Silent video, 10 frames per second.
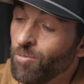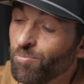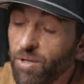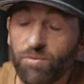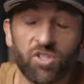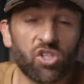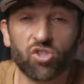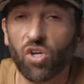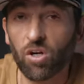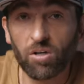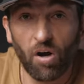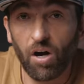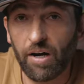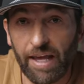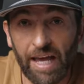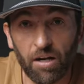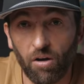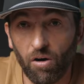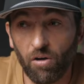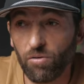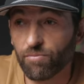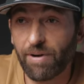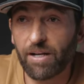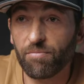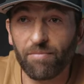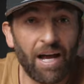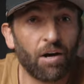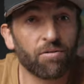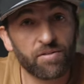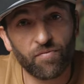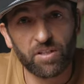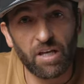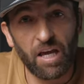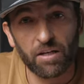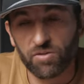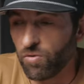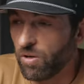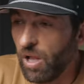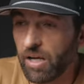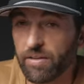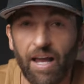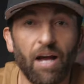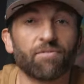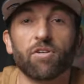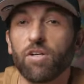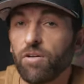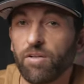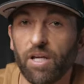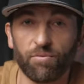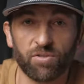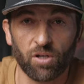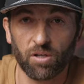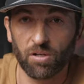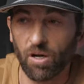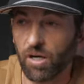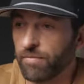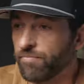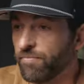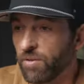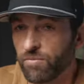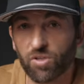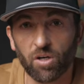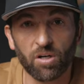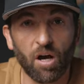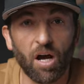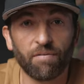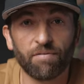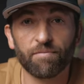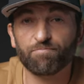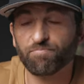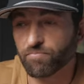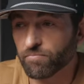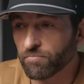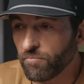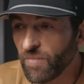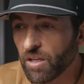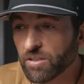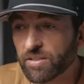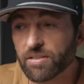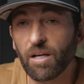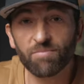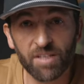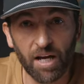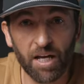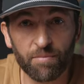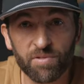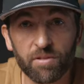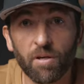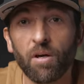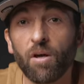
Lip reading: but it would just turn on at all random hours of the day. 2 o'clock in the afternoon, it would turn on, turn off. Sometimes